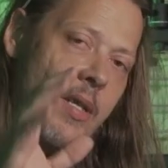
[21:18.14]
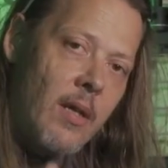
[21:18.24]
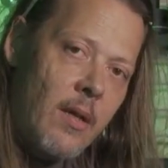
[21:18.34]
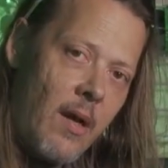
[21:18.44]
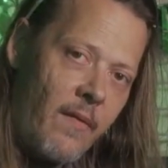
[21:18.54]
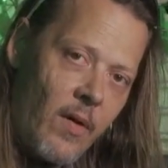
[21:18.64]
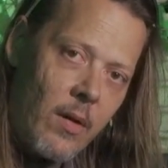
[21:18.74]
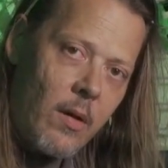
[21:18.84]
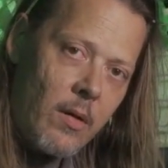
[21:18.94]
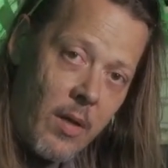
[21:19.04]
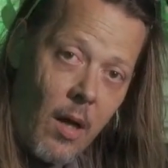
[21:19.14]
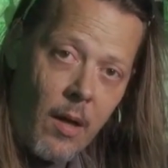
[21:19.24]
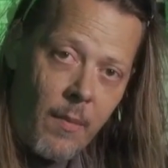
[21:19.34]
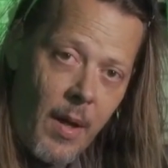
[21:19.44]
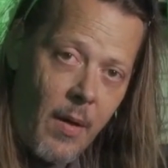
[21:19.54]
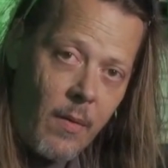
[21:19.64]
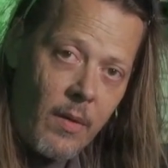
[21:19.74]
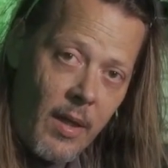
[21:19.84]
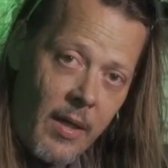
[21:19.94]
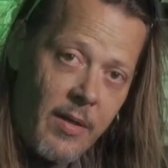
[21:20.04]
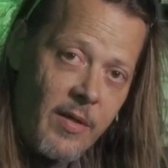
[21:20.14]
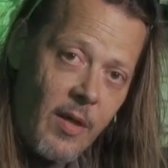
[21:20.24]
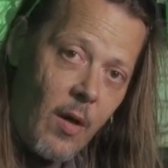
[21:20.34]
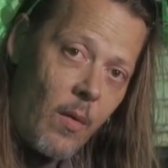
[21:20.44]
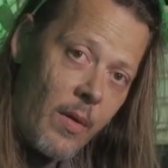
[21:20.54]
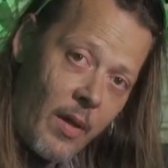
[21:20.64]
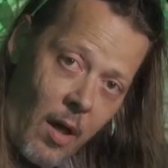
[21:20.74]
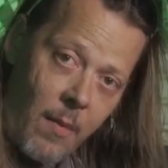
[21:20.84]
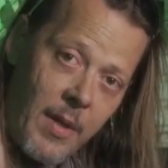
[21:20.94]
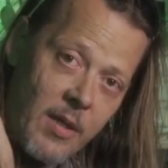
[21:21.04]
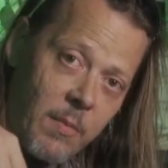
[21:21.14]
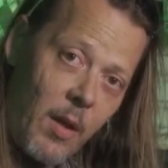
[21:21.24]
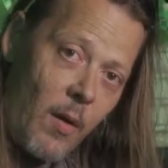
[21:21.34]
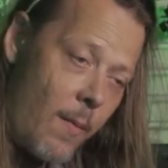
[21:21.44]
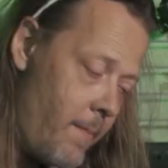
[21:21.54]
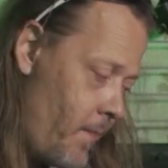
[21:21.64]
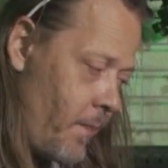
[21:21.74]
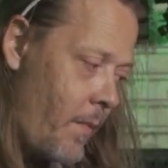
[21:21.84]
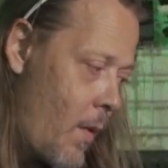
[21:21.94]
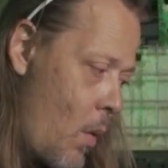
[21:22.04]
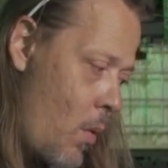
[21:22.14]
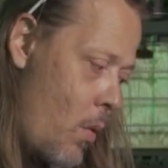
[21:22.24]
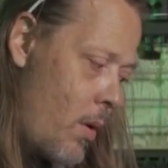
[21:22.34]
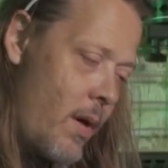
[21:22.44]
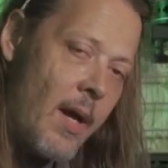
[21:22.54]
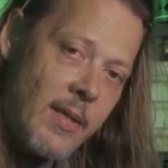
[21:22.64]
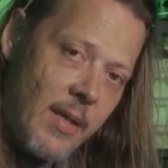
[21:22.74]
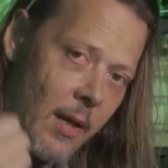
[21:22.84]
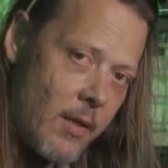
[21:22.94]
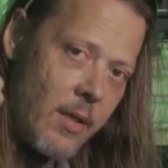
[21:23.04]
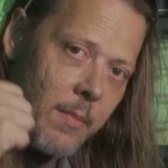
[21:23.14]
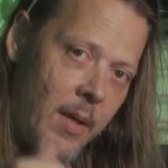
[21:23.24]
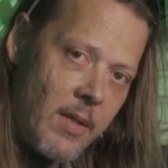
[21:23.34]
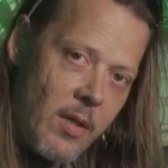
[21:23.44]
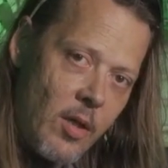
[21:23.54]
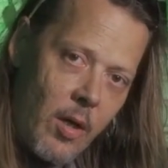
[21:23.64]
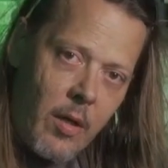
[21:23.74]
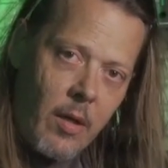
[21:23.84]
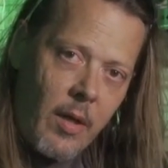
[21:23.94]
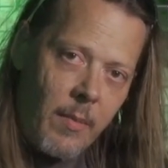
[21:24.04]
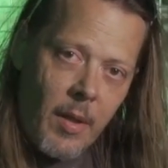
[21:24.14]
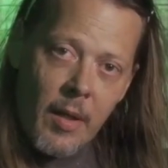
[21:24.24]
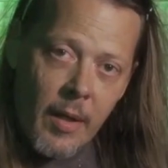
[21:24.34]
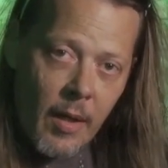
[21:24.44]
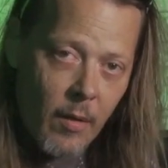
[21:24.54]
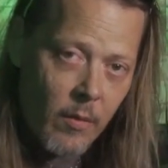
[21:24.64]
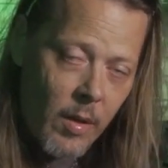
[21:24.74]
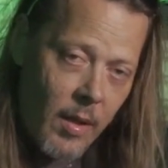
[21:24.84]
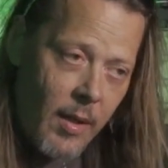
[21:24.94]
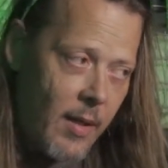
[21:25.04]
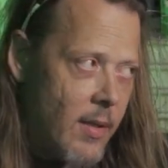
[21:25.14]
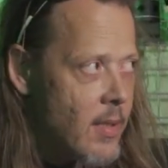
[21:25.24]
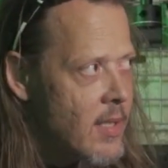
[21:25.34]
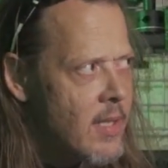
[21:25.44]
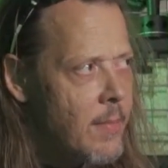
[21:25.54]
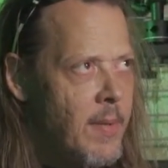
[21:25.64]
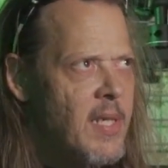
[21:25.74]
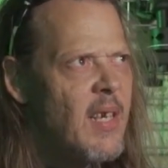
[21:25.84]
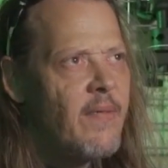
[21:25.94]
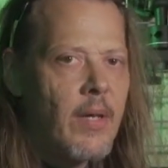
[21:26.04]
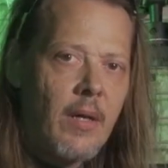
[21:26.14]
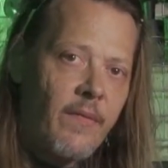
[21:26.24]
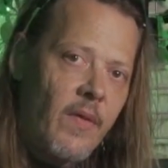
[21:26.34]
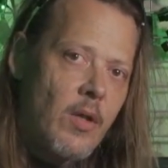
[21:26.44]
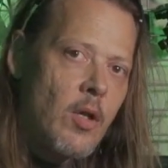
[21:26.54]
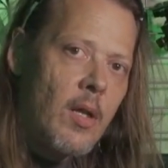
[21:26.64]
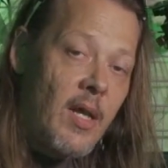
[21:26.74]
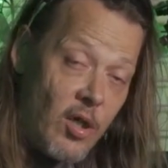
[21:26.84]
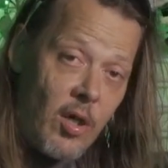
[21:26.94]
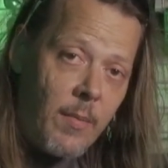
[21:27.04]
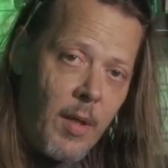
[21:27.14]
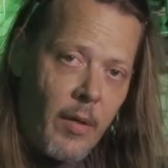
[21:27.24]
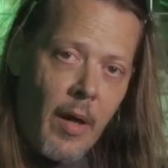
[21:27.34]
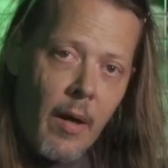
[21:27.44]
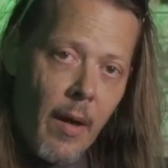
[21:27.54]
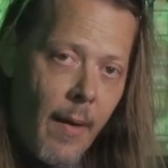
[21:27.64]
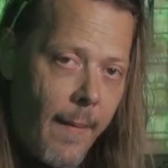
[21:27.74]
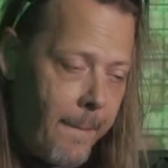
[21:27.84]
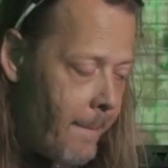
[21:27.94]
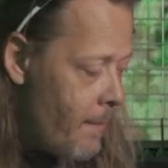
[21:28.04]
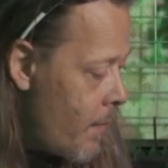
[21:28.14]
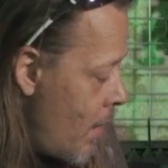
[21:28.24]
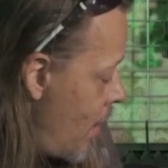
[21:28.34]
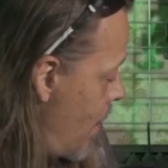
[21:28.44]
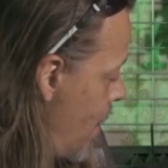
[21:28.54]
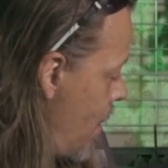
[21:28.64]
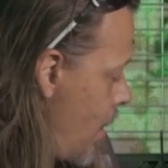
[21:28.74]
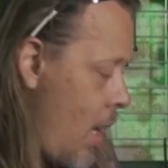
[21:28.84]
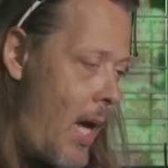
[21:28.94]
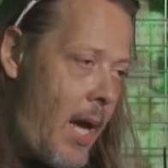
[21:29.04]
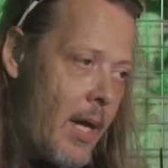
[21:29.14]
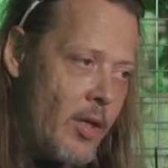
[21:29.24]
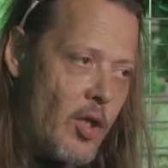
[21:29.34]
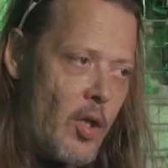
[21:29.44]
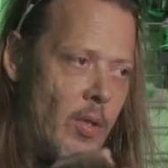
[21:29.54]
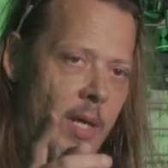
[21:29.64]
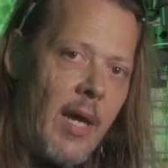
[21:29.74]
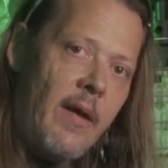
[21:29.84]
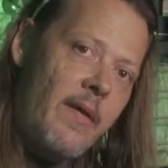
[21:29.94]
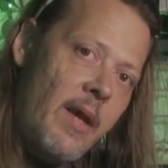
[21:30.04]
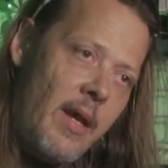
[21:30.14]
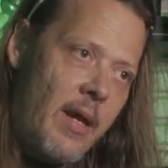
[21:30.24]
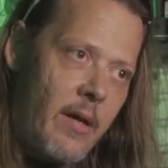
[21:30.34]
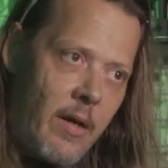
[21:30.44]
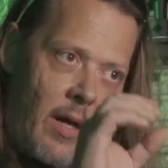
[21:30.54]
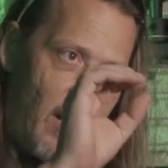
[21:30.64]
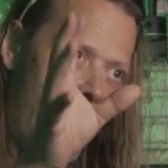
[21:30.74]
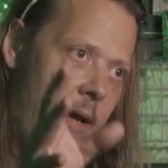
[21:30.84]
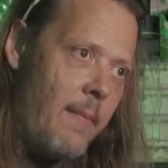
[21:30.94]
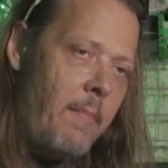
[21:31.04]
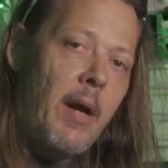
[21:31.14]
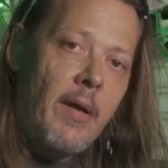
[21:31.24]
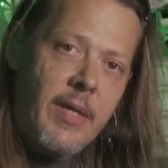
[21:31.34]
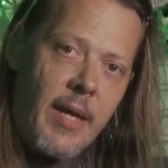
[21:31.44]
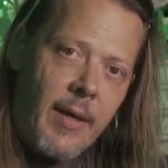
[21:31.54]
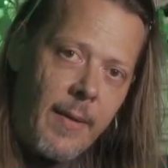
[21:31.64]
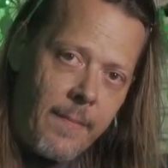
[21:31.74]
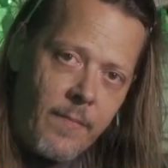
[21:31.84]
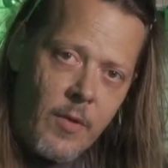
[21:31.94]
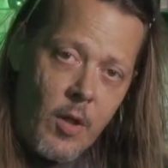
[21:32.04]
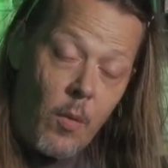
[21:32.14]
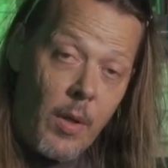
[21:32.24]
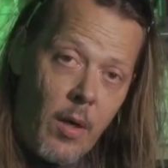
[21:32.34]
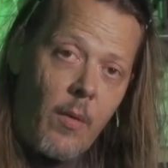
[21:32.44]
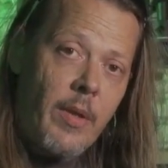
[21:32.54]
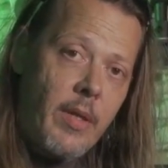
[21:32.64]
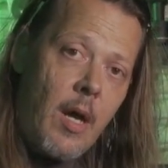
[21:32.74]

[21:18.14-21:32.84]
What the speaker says: to cover or talk about, let us know in the comments below, or send us a message on our email account, tipatvofficial@gmail.com, and just use the header Paratech so we know what